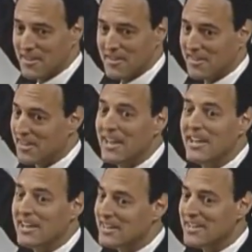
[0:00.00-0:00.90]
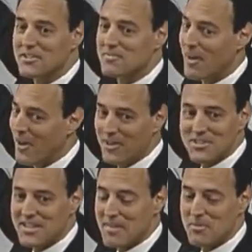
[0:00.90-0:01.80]
the
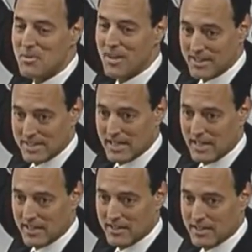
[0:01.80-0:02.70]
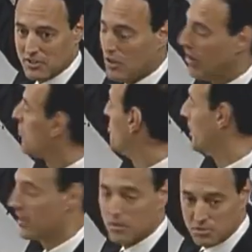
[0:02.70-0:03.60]
smaller step you got to take. That's called
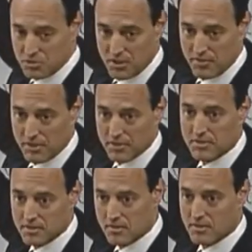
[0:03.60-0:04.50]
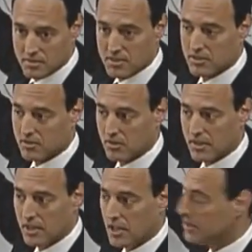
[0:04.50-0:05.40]
numerical stiffness, essentially.